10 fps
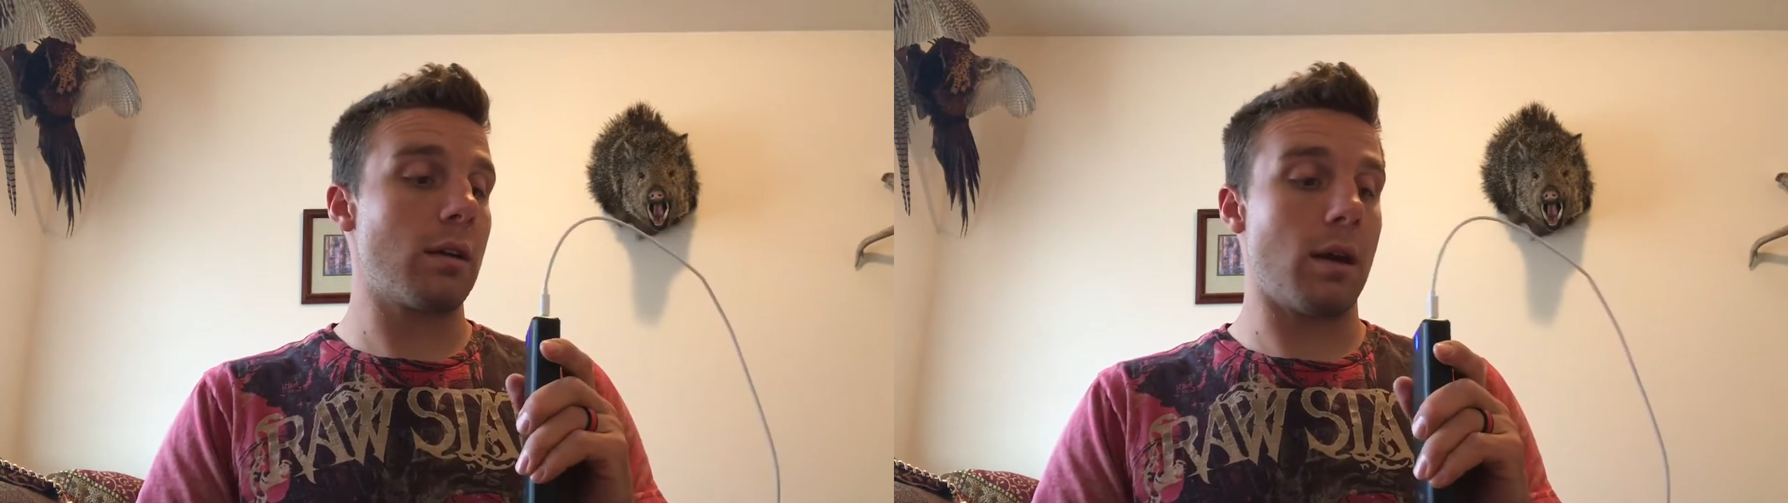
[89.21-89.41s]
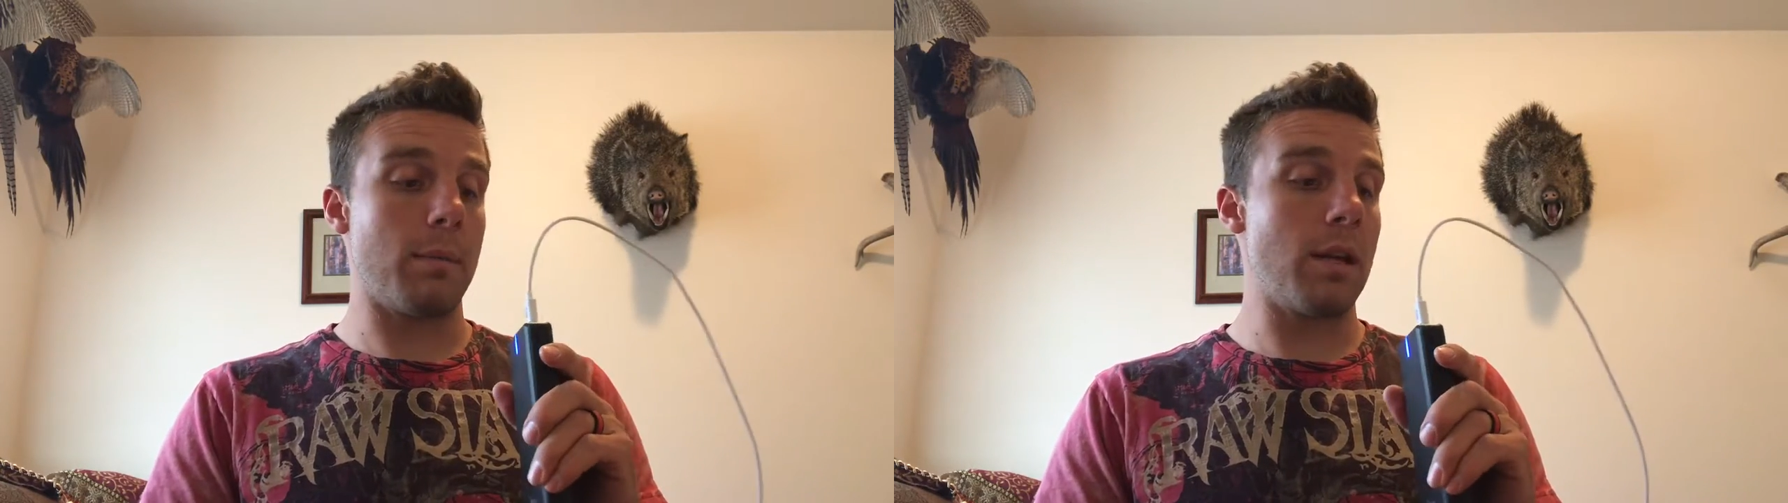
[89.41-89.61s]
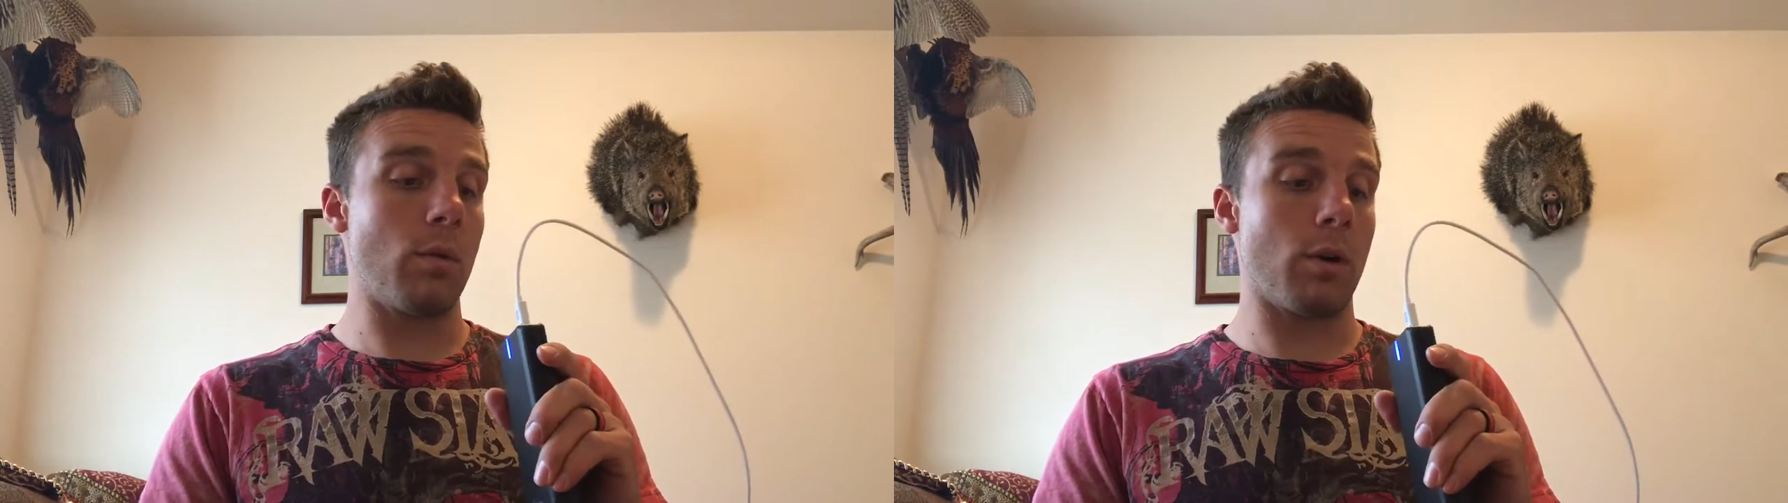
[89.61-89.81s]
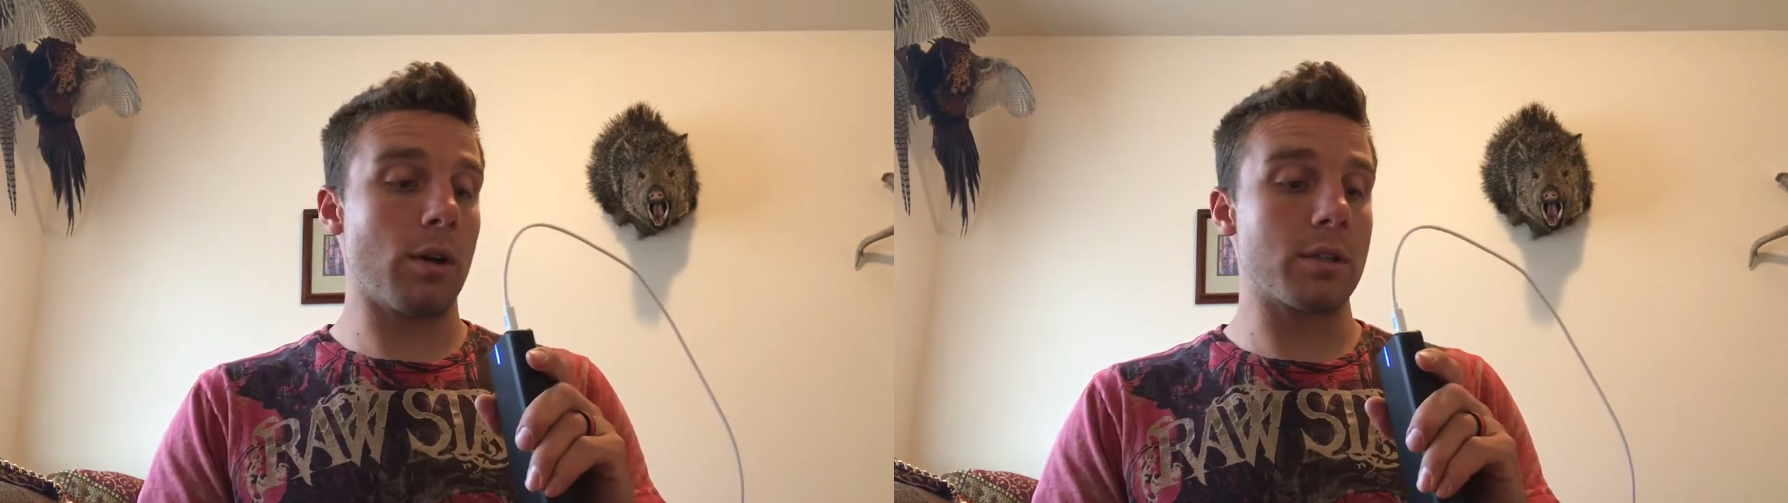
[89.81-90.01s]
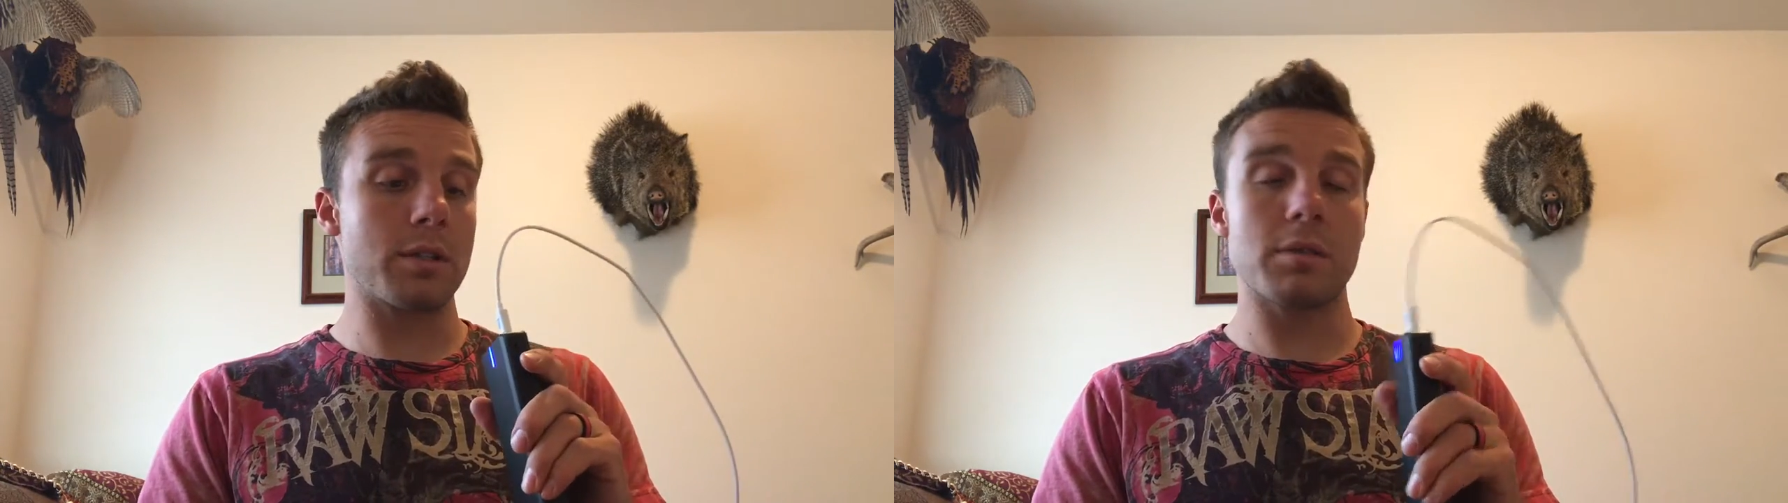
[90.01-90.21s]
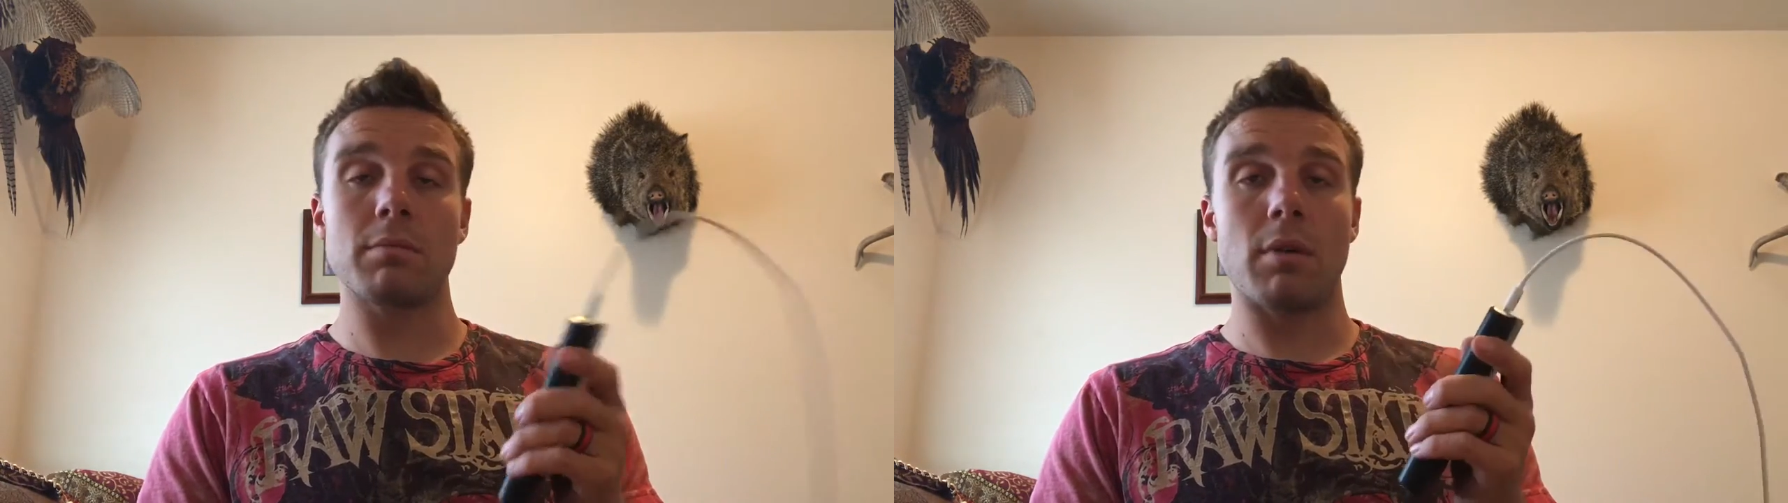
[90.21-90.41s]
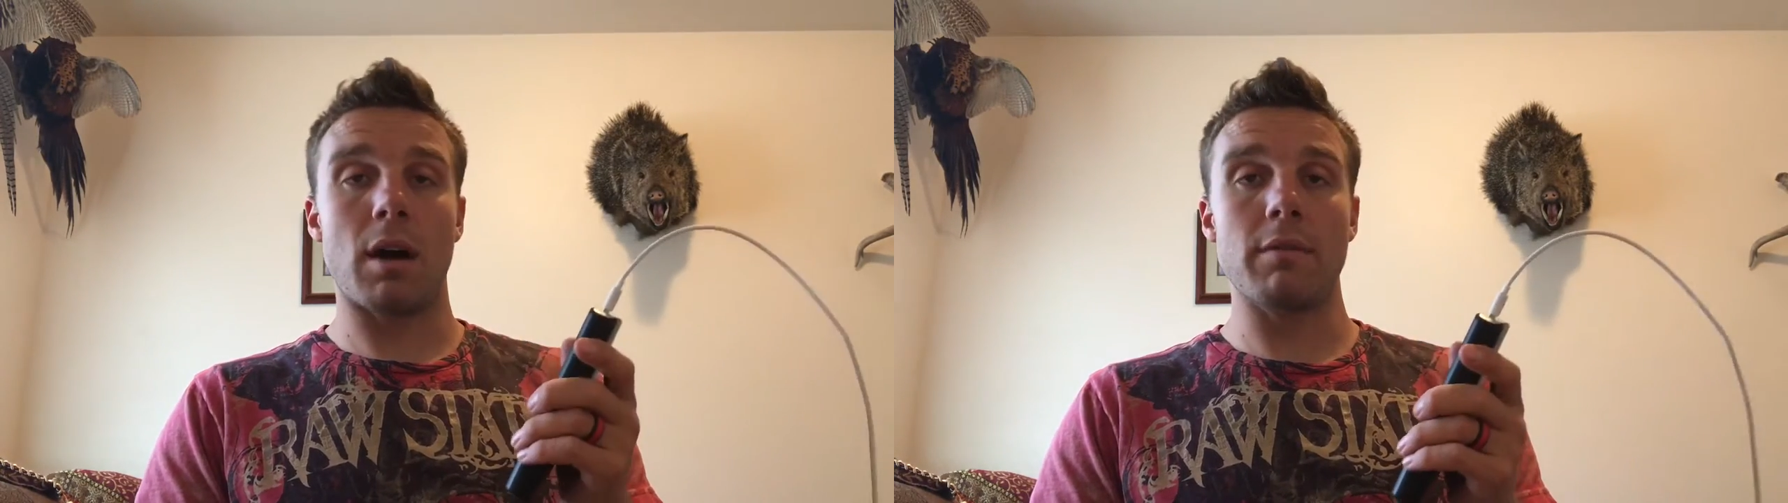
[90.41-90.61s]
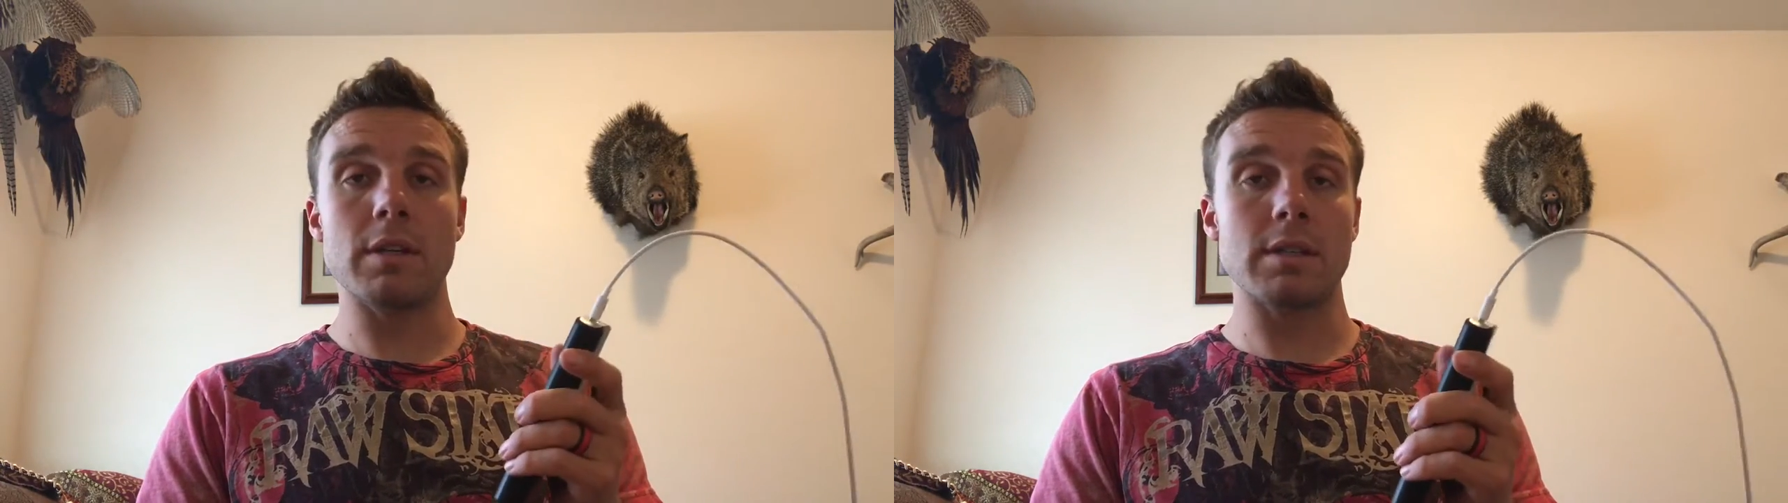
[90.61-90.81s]
I mean, it works,
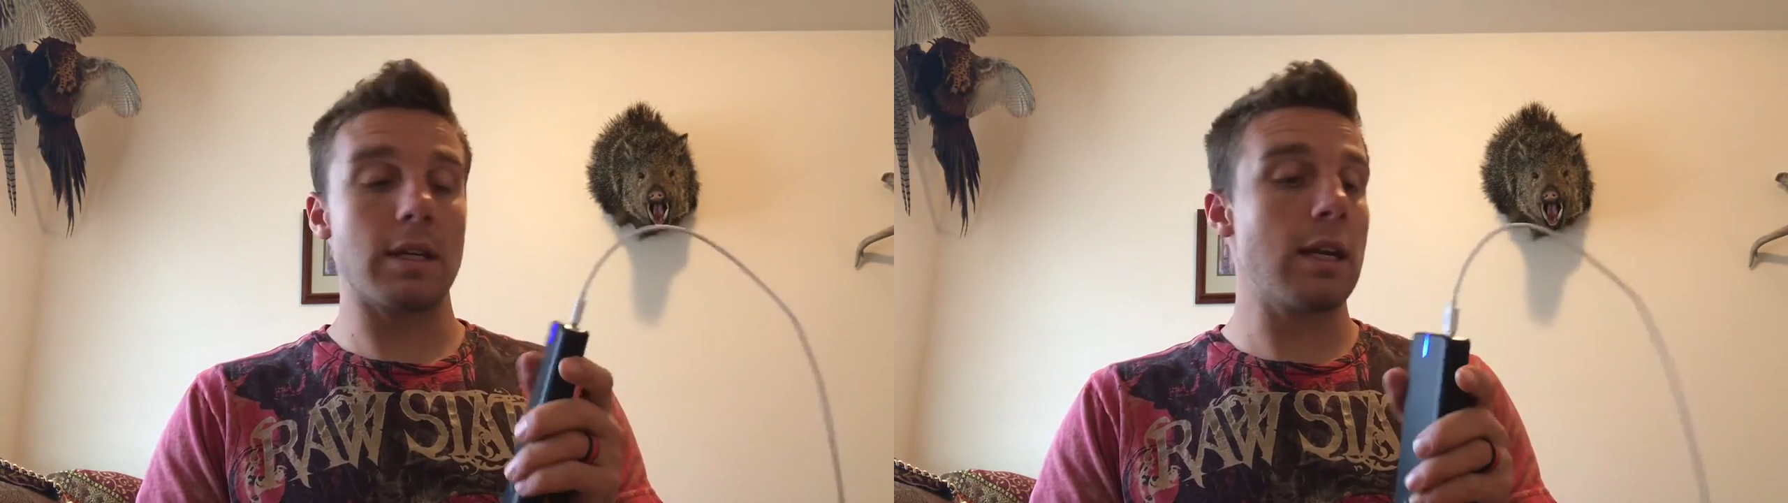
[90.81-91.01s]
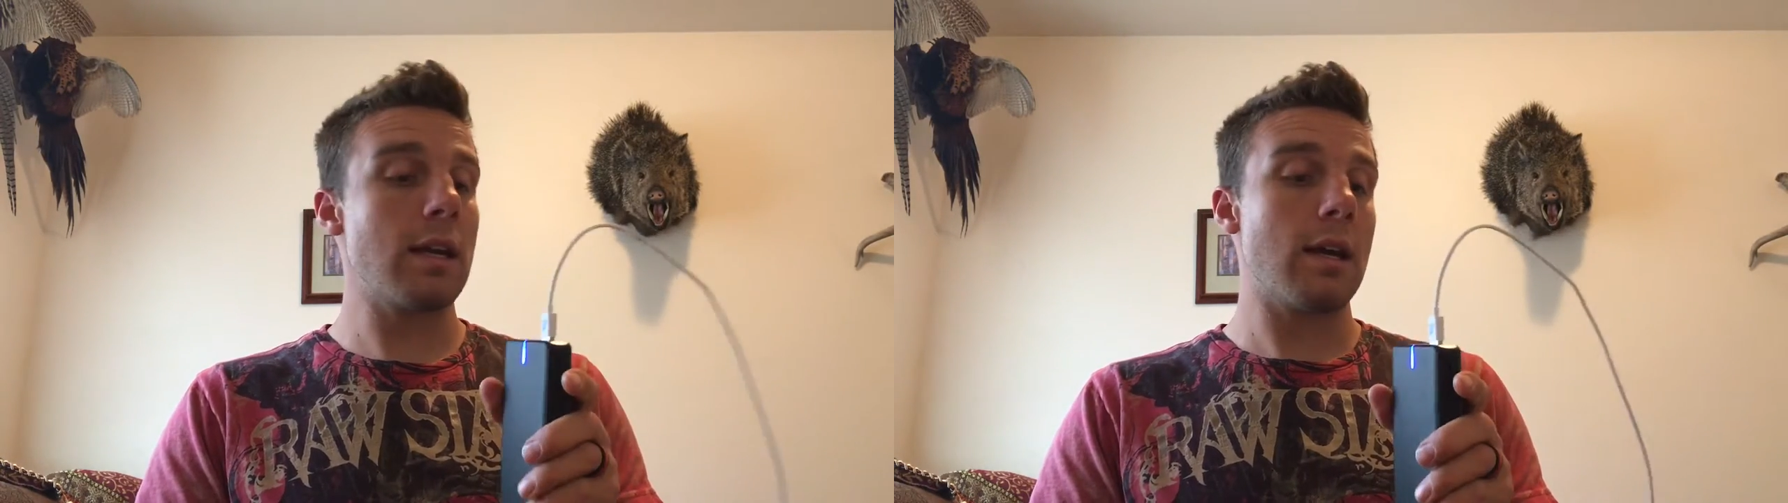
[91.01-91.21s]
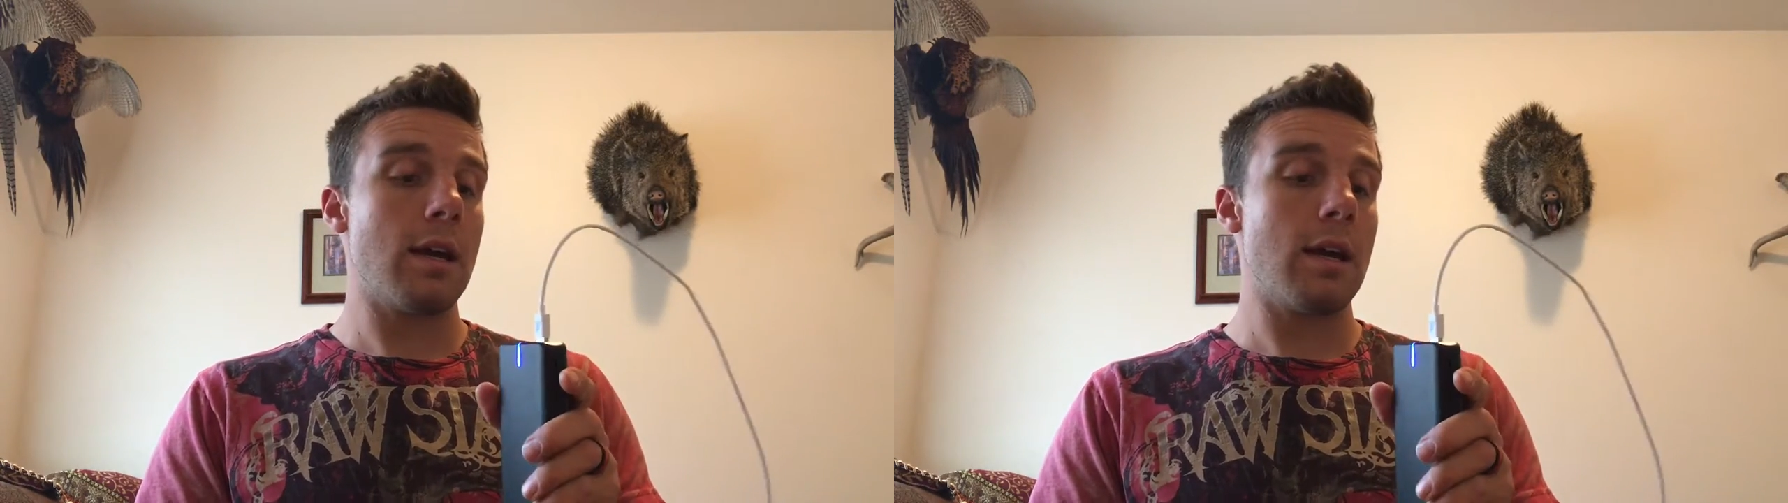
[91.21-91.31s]
obviously.